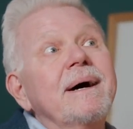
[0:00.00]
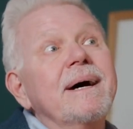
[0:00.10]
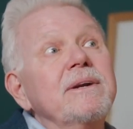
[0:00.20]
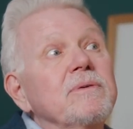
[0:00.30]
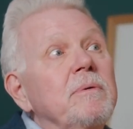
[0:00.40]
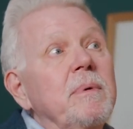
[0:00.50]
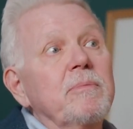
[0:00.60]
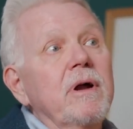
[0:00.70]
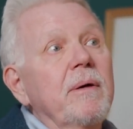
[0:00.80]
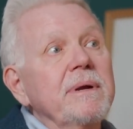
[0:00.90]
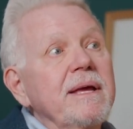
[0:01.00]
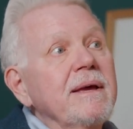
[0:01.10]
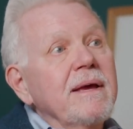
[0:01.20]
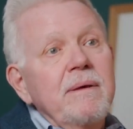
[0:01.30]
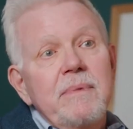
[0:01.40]
don't remember how many
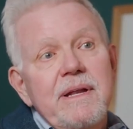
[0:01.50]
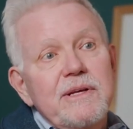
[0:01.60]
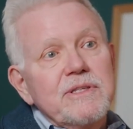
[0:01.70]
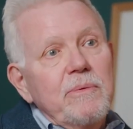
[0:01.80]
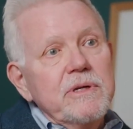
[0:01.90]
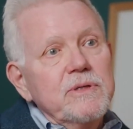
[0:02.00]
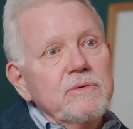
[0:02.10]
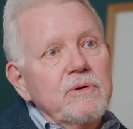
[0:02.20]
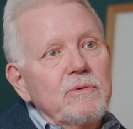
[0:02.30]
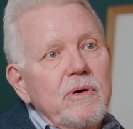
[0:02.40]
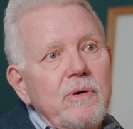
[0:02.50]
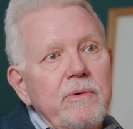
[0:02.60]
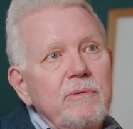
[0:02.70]
AA meetings I went to in a row.